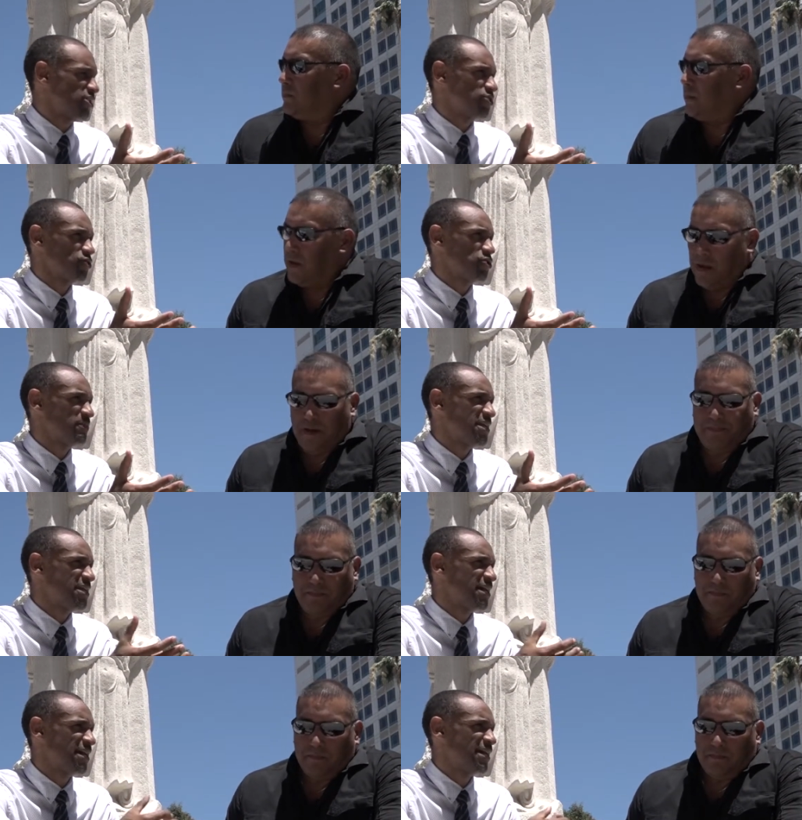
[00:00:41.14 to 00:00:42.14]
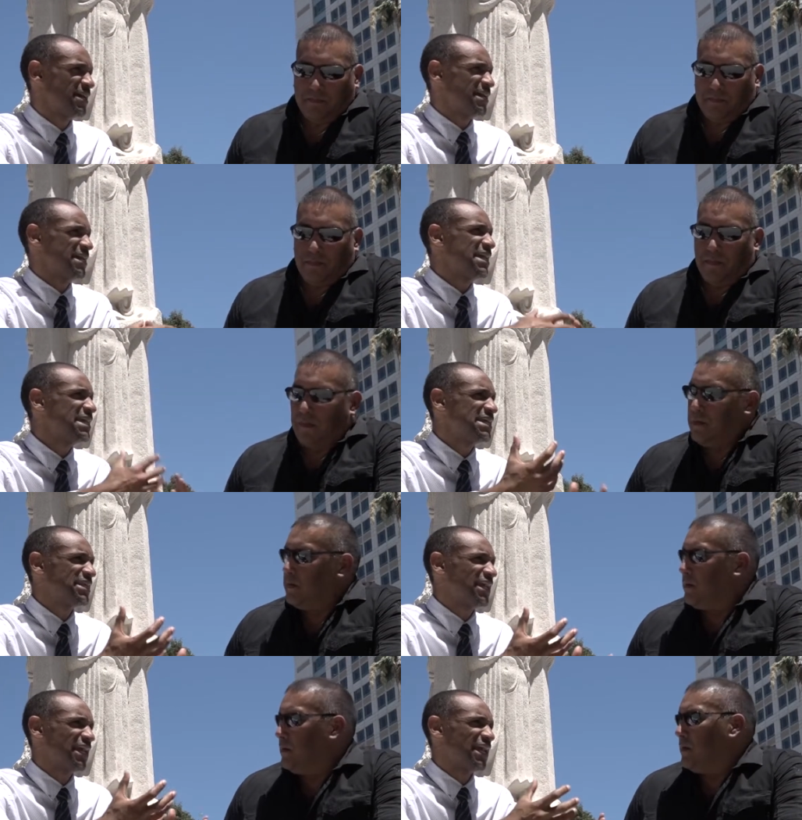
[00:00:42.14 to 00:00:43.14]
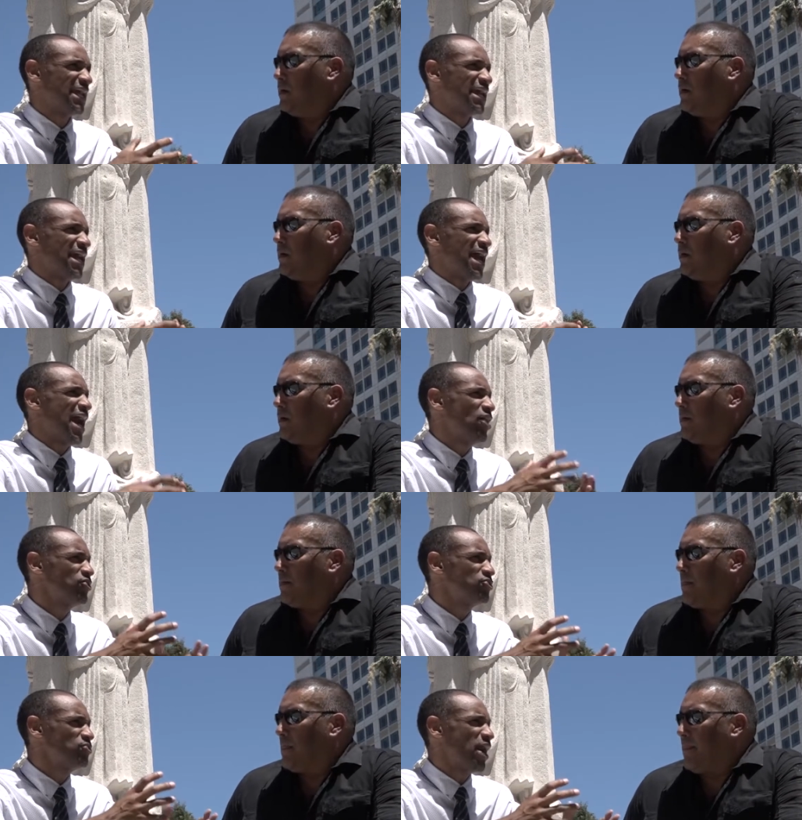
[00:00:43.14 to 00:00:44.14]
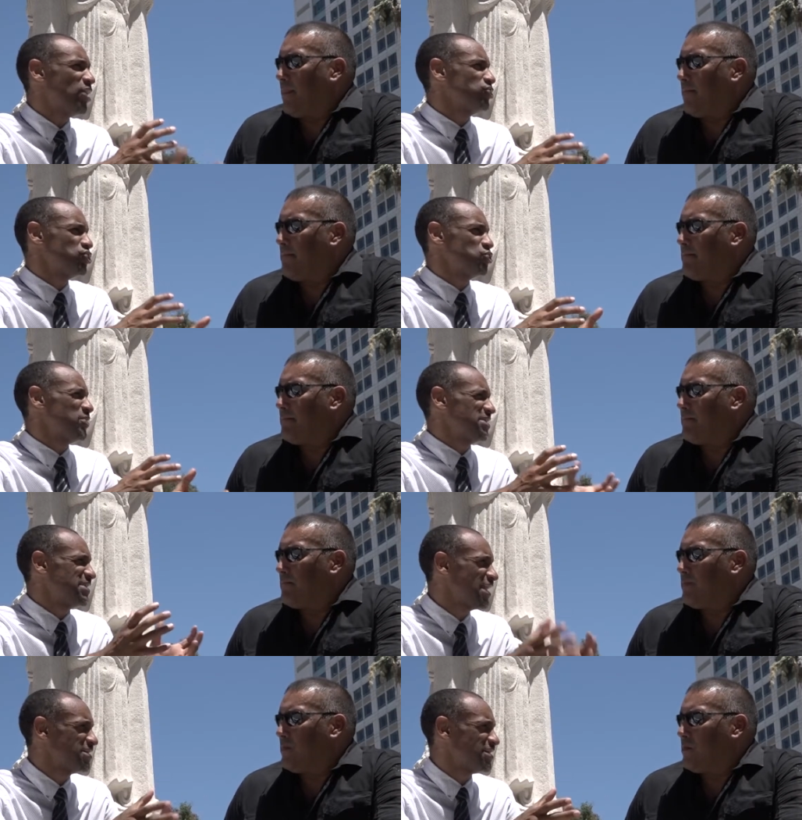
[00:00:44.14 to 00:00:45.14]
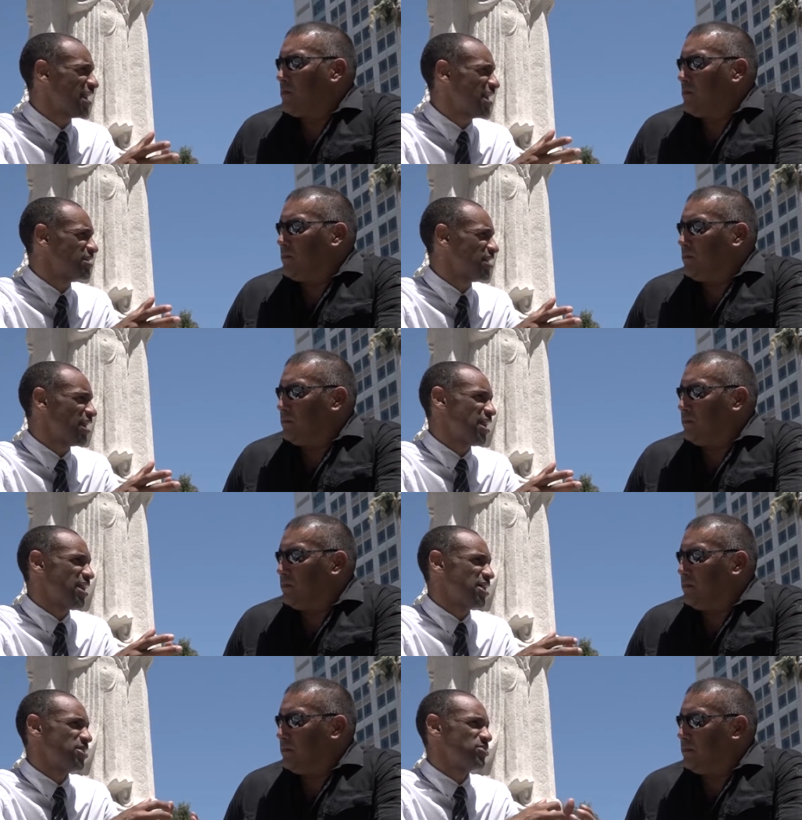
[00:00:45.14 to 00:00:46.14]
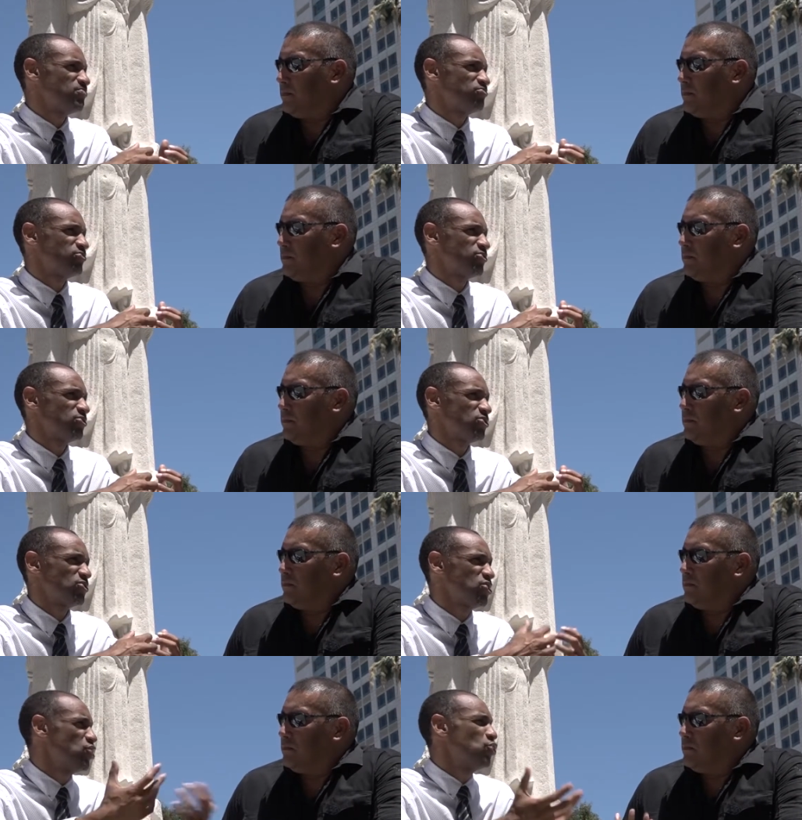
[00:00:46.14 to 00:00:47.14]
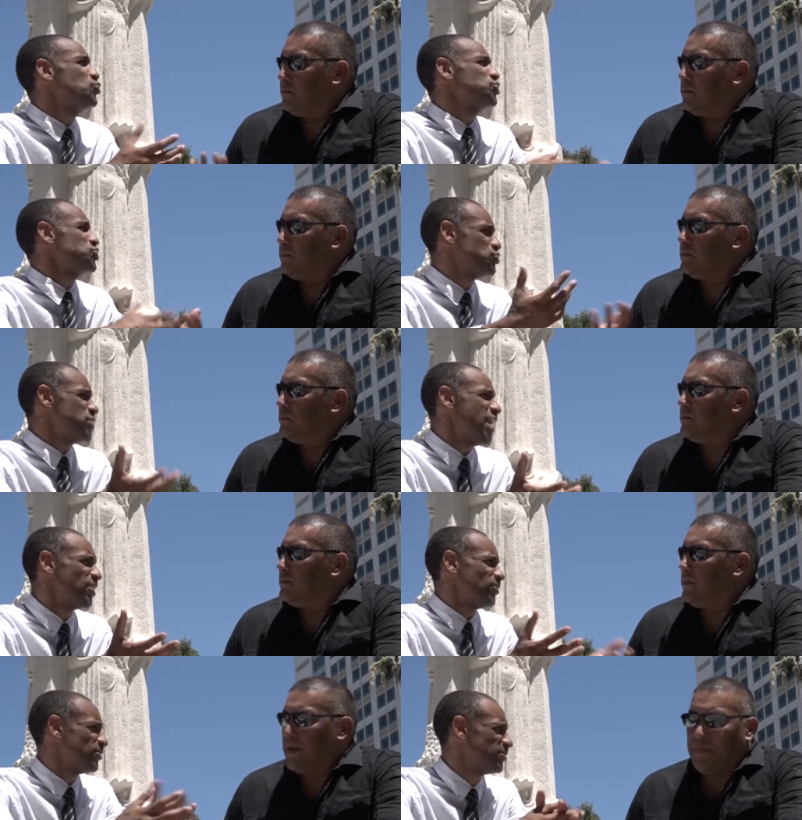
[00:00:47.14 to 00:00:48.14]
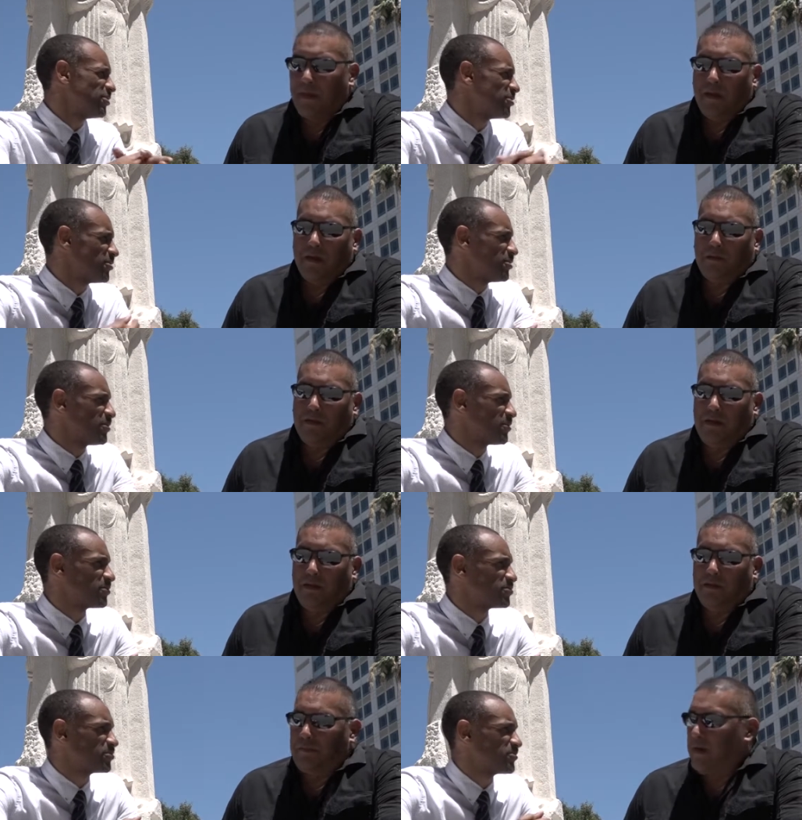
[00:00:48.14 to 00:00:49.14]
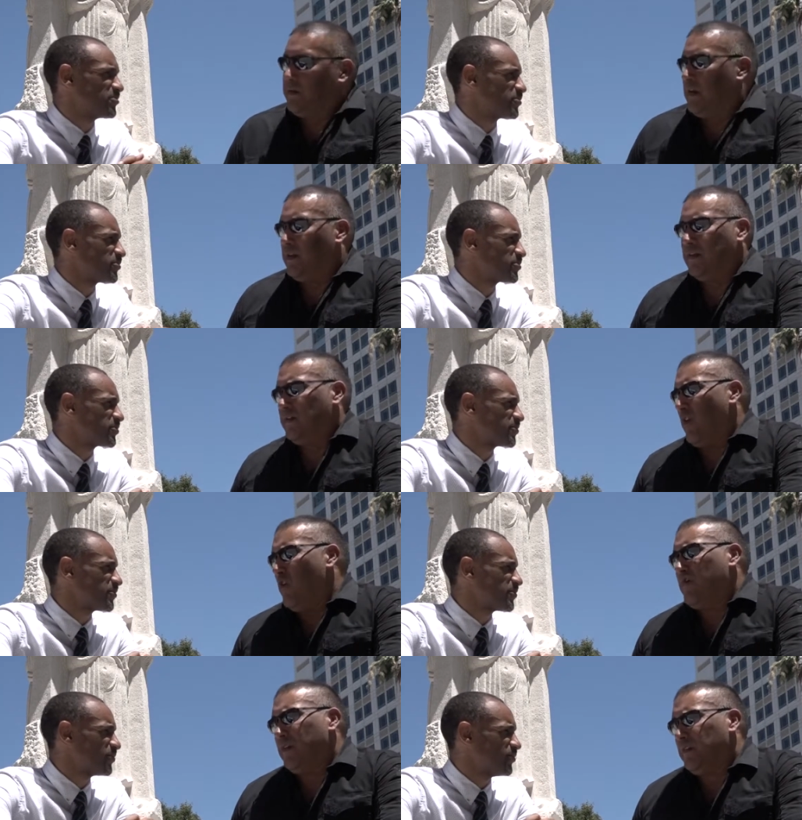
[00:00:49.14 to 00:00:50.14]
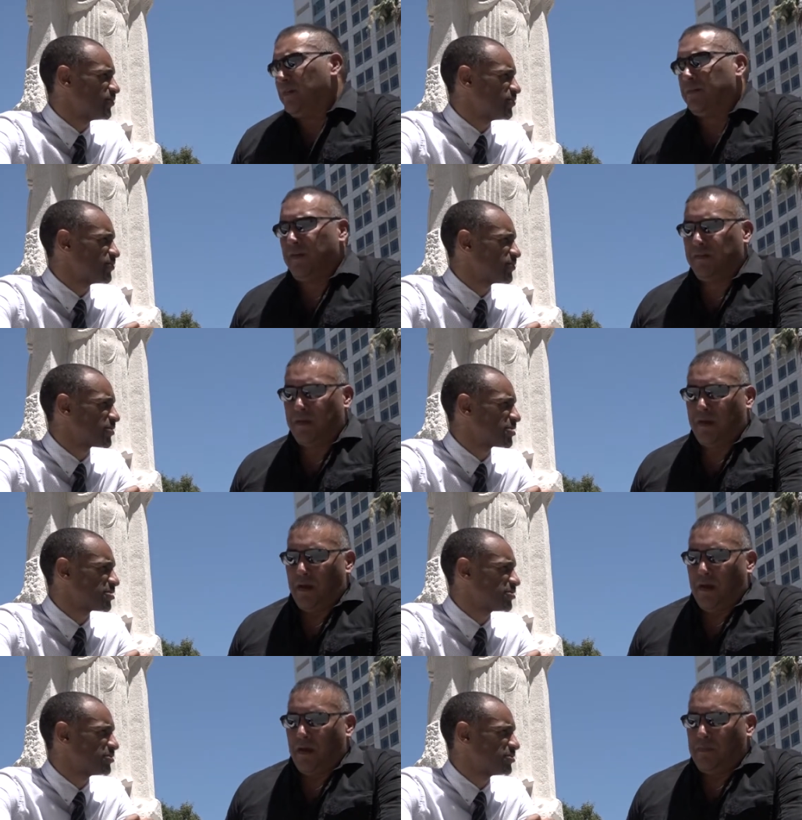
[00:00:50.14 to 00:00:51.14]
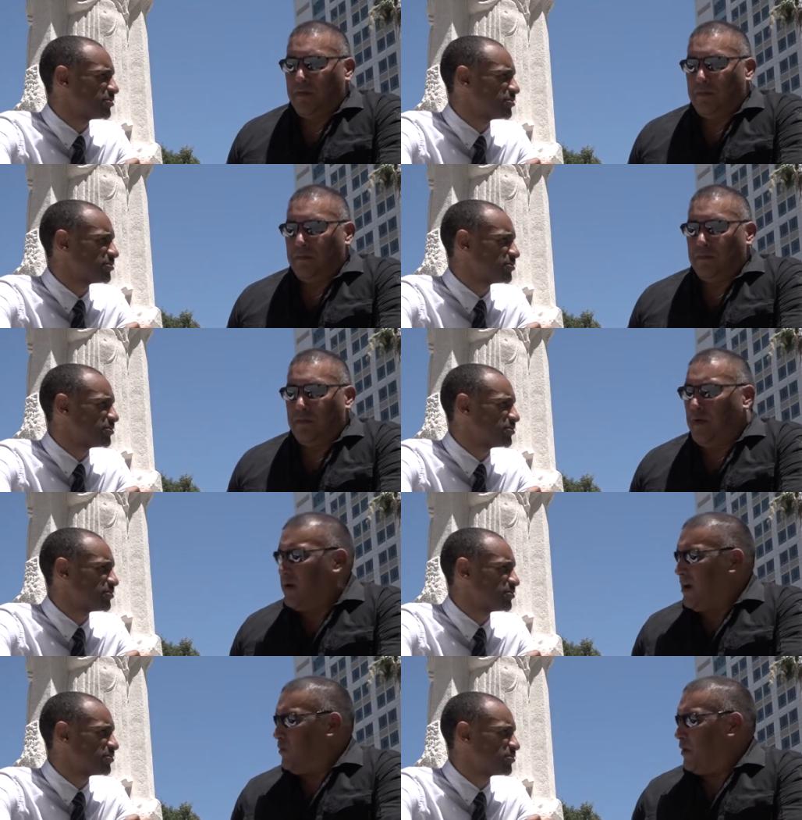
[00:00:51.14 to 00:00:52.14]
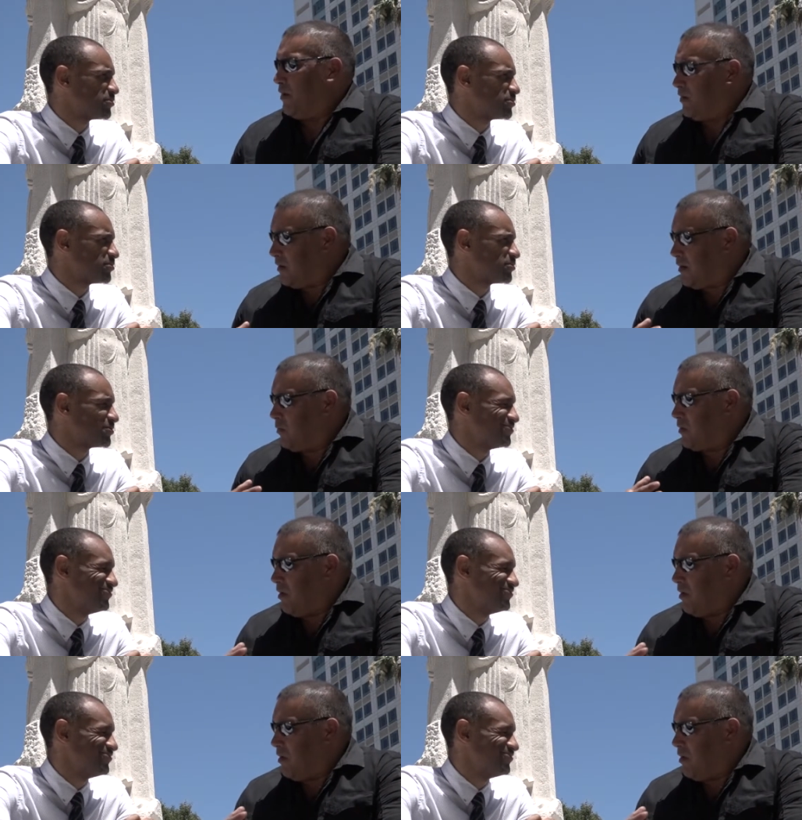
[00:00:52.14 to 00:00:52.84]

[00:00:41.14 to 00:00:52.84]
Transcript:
Speaker 1: on social yeah. media, anything, how do you how should you assess that and
Speaker 2: you know who should you tell yeah so i think it's a baseline this is overly simplistic but we're all kind of weird. Like we're